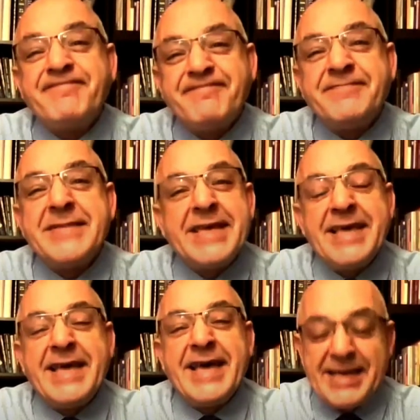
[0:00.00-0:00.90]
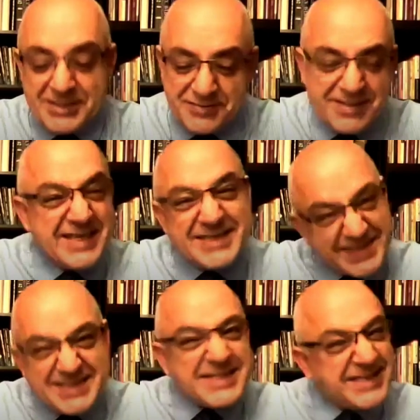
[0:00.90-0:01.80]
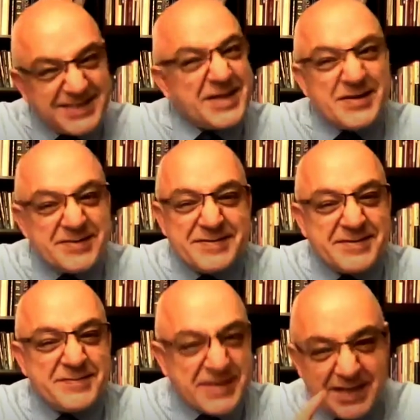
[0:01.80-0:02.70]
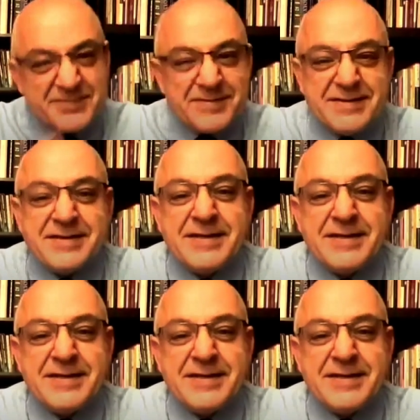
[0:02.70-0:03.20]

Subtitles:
And she was like, "Just be careful."